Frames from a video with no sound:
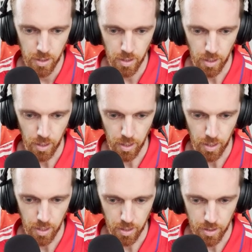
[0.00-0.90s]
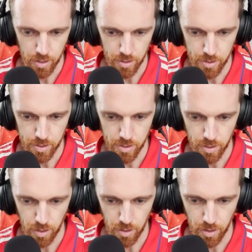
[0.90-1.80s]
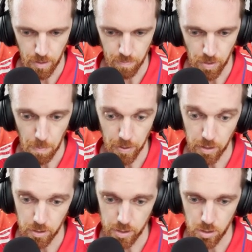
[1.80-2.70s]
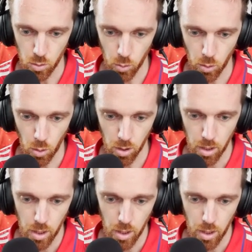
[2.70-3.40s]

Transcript: And up here is Tulkot.